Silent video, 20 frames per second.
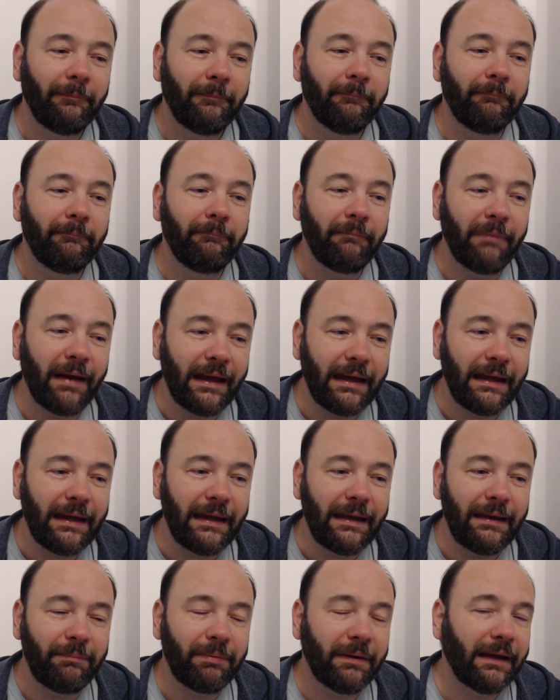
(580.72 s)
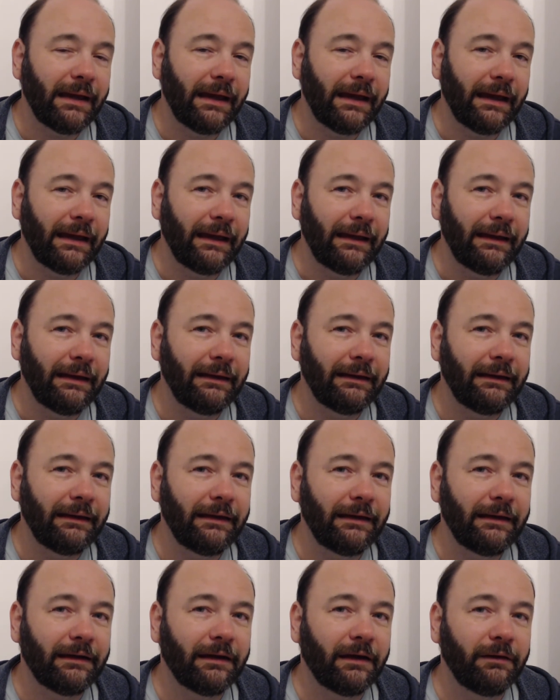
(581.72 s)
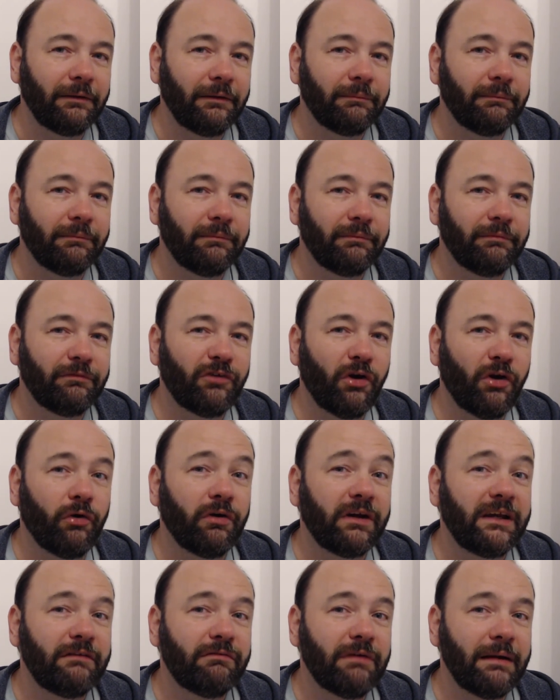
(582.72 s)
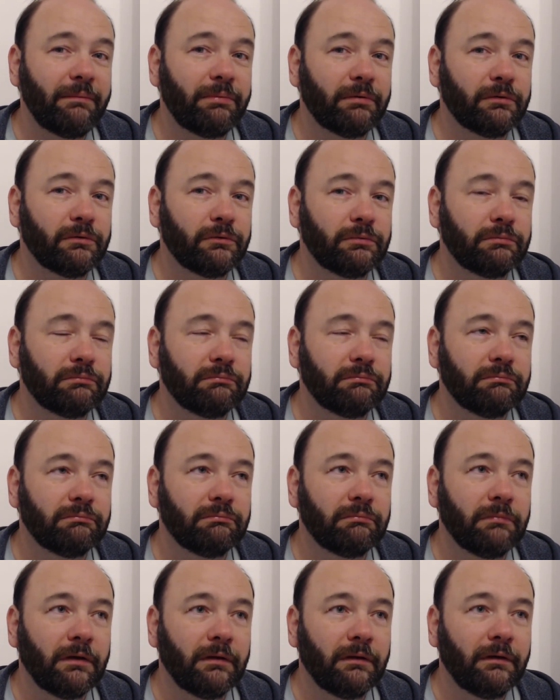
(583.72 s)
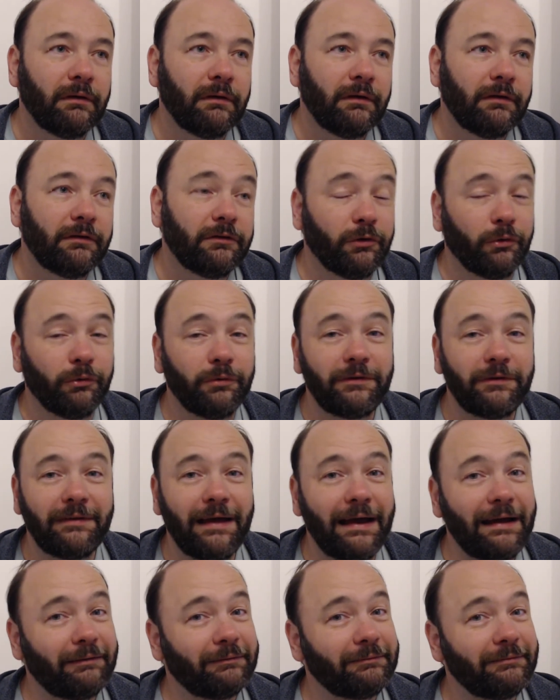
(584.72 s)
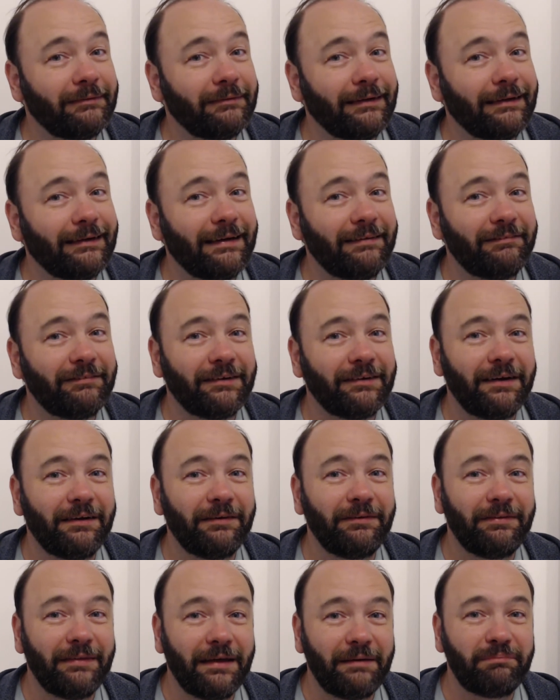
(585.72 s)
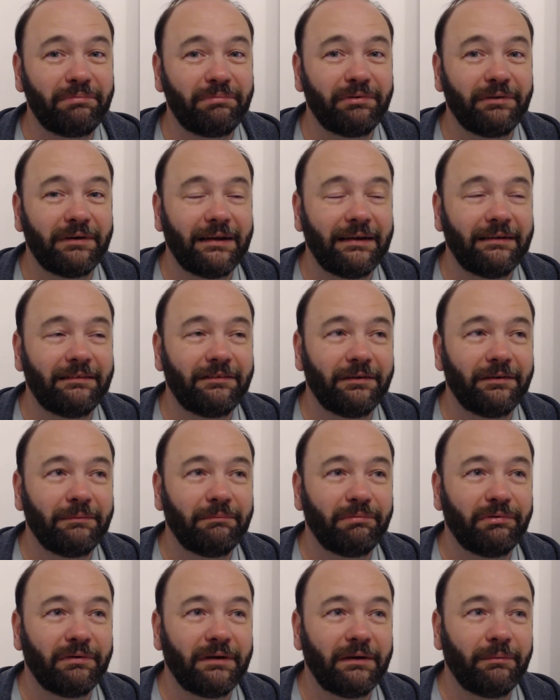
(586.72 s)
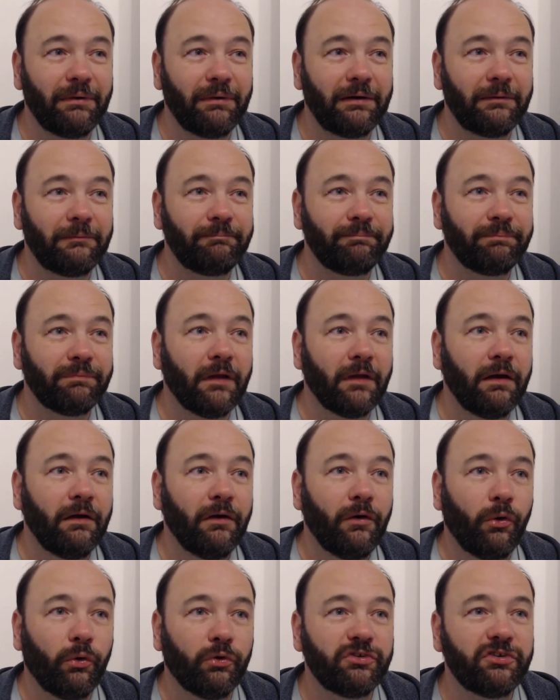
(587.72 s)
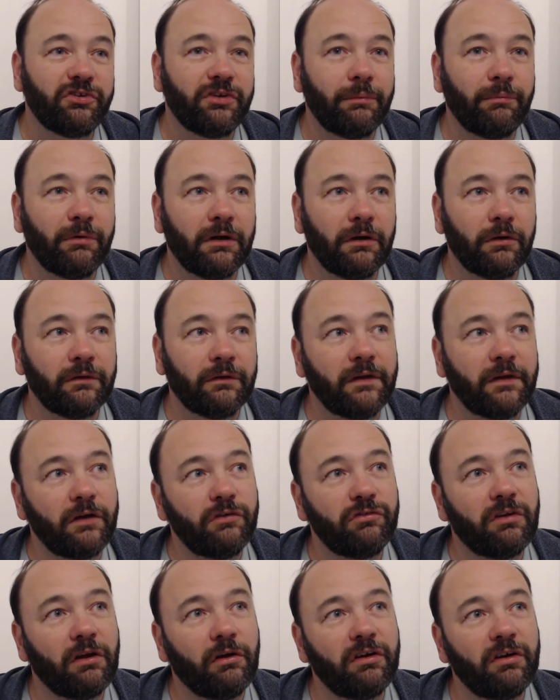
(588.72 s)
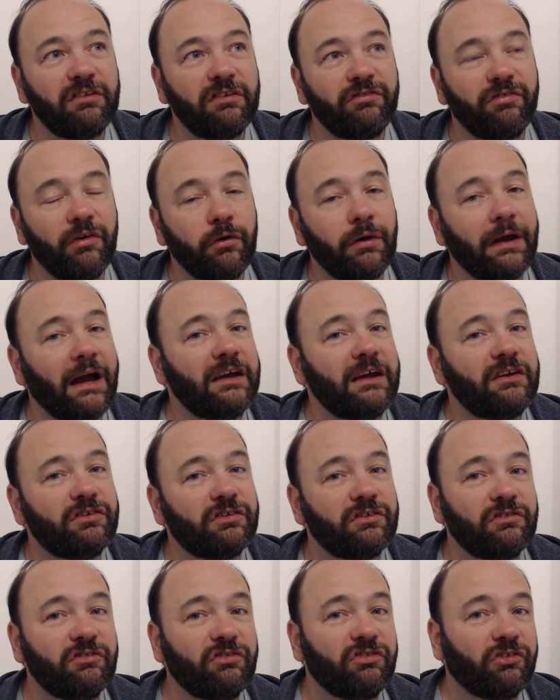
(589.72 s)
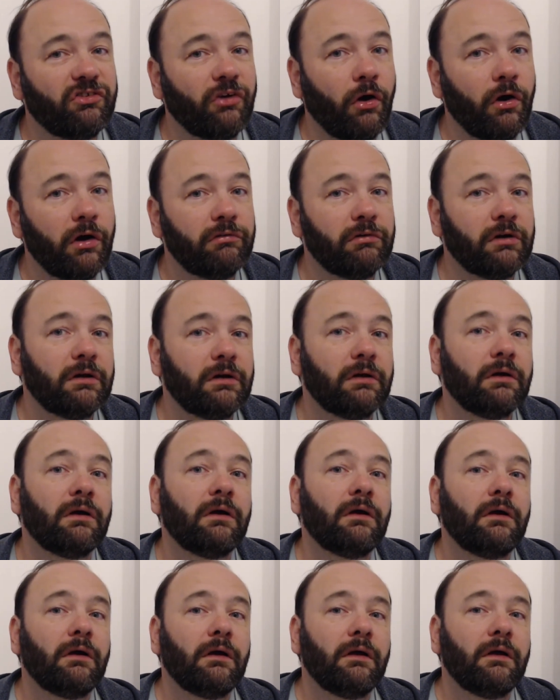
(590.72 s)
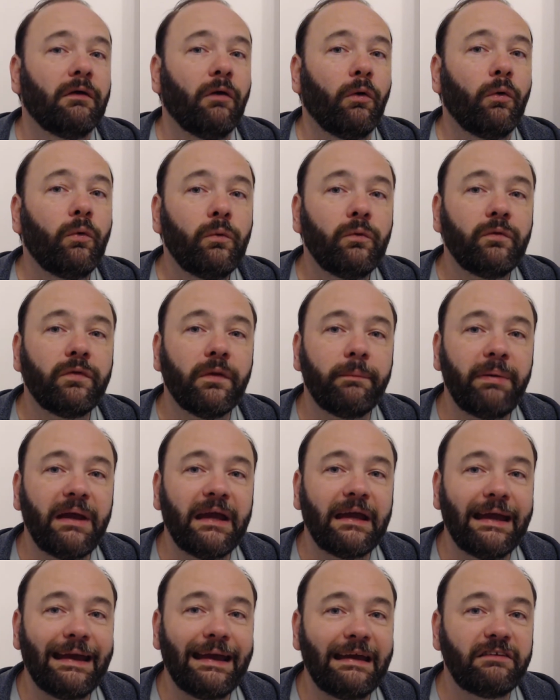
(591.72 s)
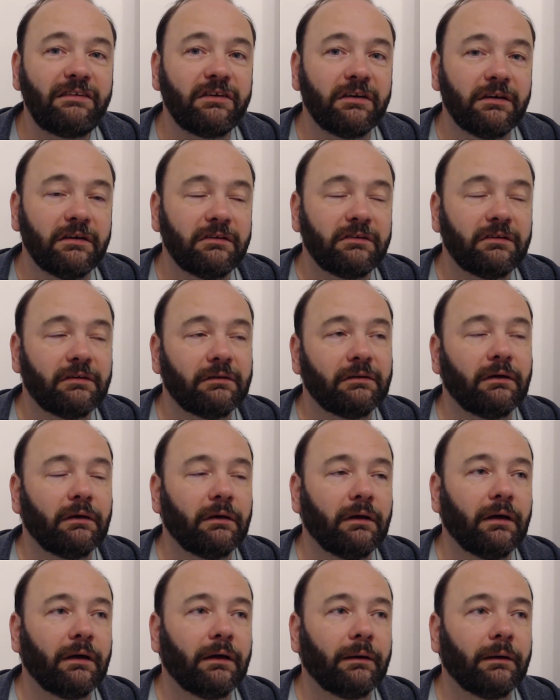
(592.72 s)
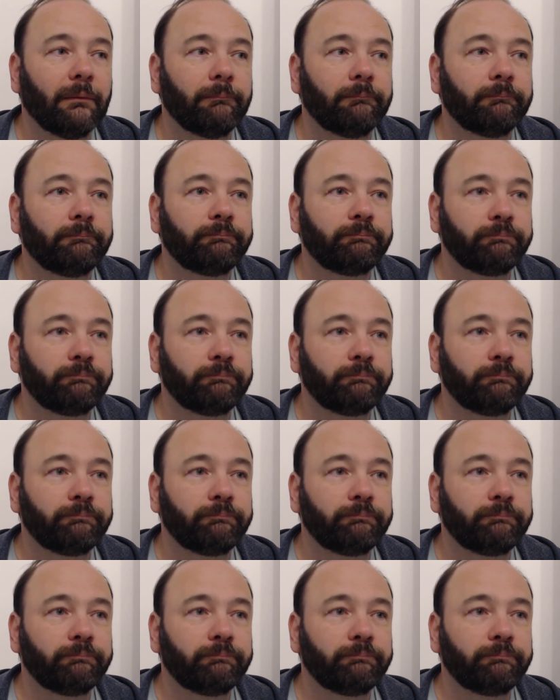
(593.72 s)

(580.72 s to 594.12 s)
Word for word: maybe, you know, Tiny Rebel, Northdown, you never know. They're pretty doing pretty well. Or someone along those lines, Vocation, Siren, all the big hitters. Um,